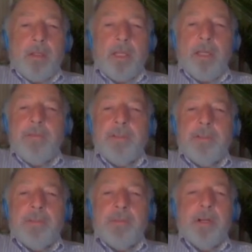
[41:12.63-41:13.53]
None of us
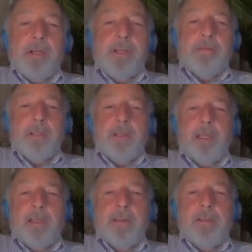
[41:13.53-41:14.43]
are smart enough to
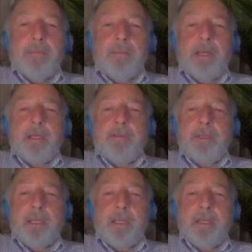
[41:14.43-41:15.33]
look at such a body
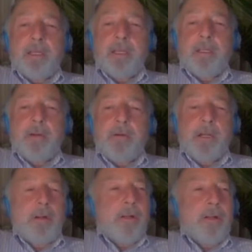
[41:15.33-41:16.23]
of data and know
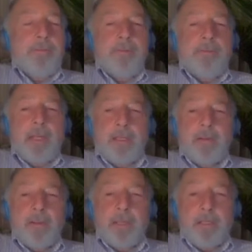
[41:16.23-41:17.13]
where all of the
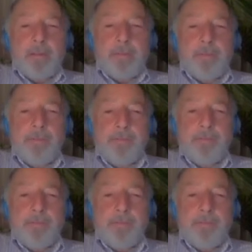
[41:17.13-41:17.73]
value is hidden.